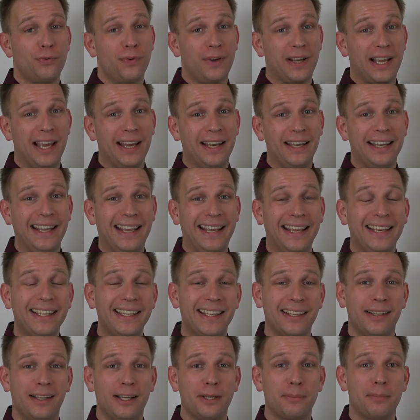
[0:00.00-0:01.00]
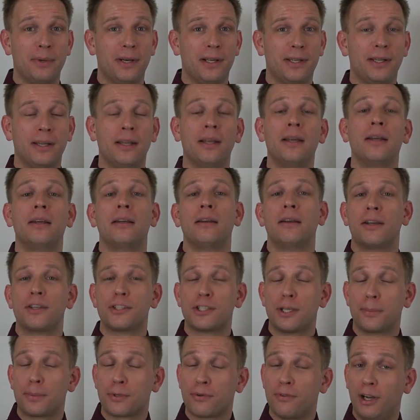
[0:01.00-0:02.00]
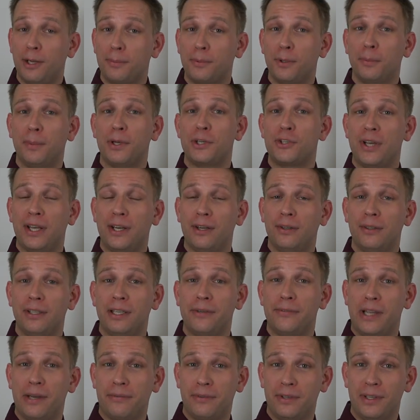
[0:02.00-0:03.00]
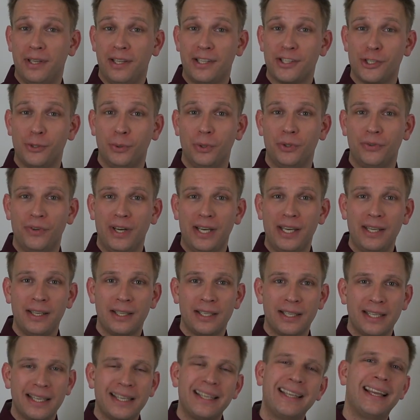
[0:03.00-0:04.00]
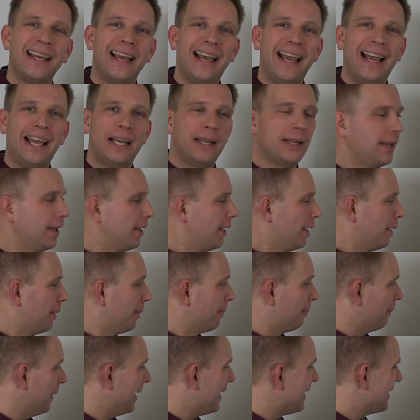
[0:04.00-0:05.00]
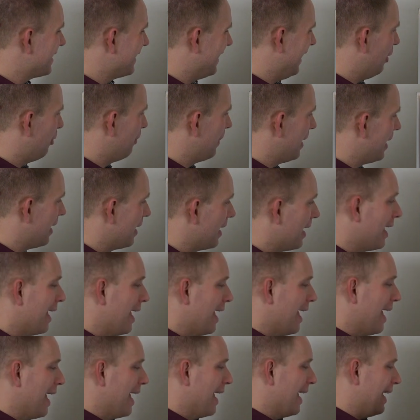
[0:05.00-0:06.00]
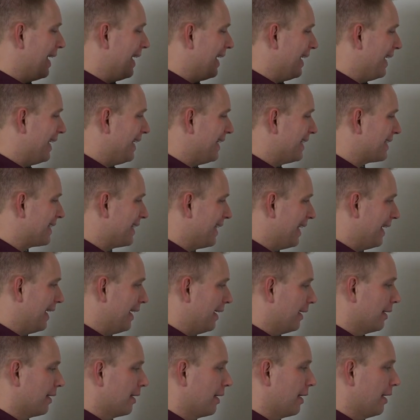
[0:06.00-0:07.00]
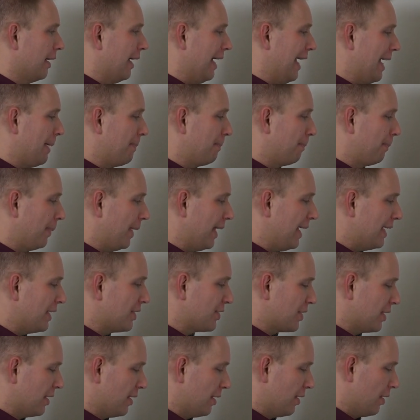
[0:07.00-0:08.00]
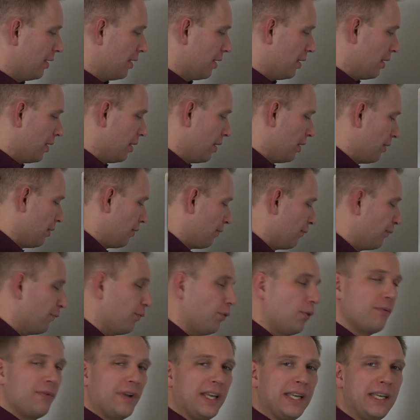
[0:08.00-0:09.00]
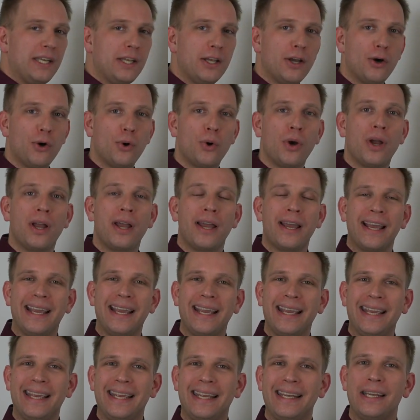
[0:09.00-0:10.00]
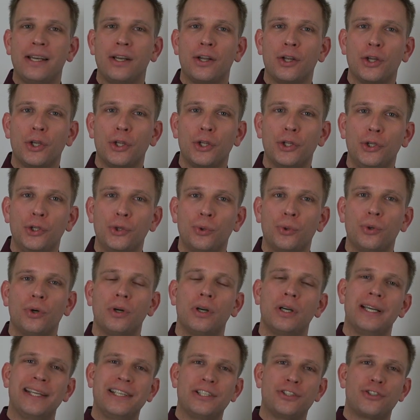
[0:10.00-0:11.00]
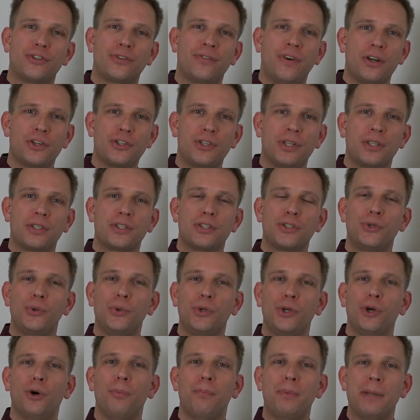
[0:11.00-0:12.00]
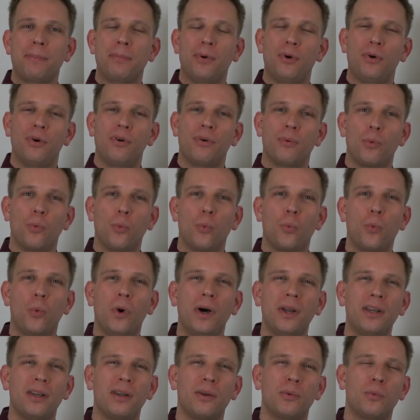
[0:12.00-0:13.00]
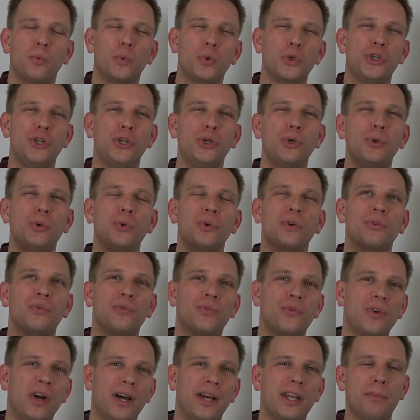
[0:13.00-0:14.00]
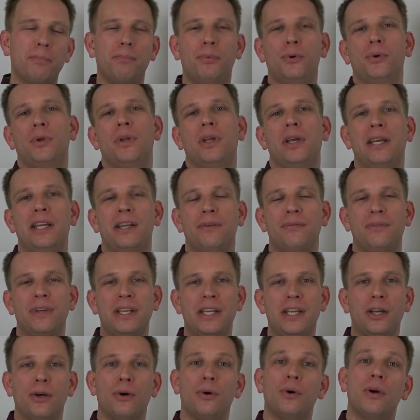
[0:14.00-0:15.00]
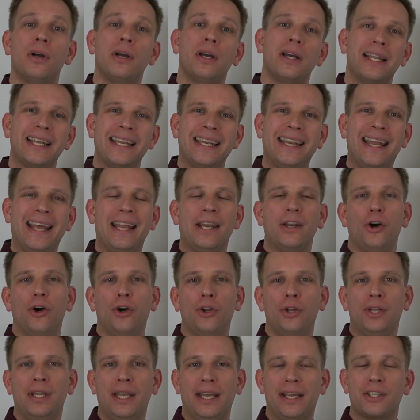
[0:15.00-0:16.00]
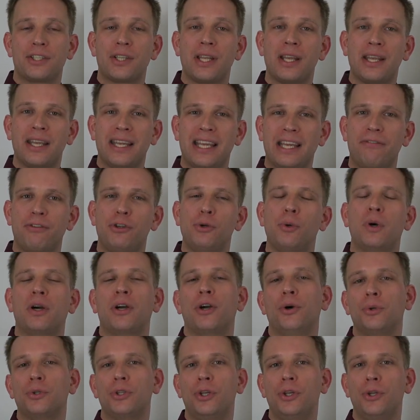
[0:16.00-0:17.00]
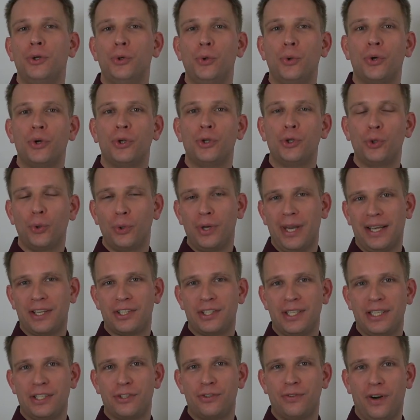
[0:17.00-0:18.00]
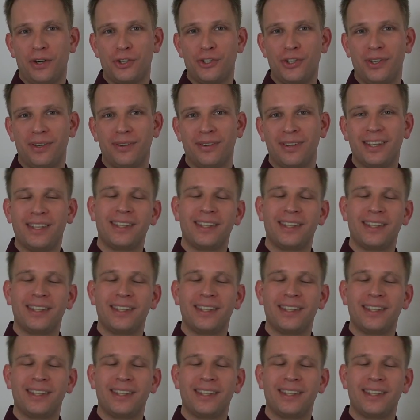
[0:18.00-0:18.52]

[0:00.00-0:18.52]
forget to hit that like button, subscribe to my channel if you haven't done so already, and please tell me, is there a place for video in your instructions to your people? What would you rather put in a video than on text if you are going to do your next instruction?